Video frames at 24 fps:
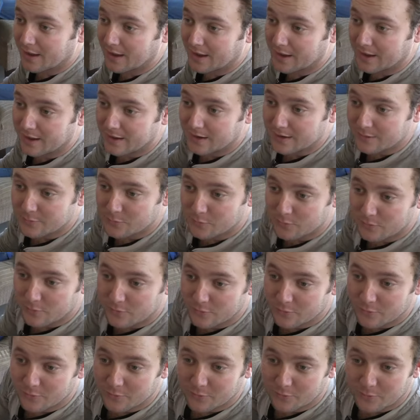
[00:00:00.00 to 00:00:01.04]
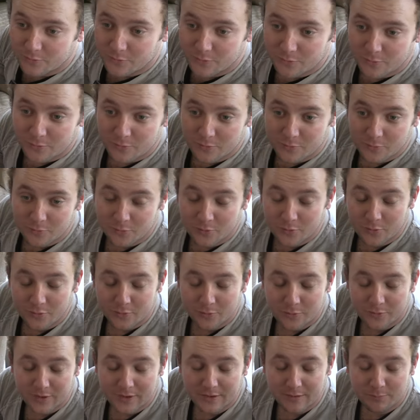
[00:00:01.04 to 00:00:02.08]
and
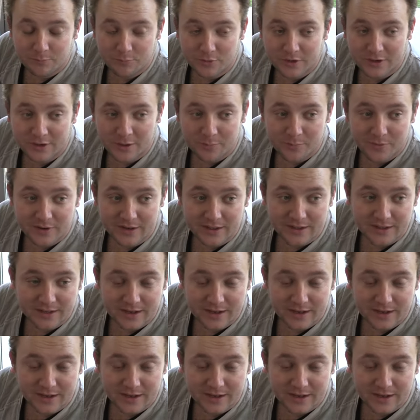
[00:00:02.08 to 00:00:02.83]
we bring our buddy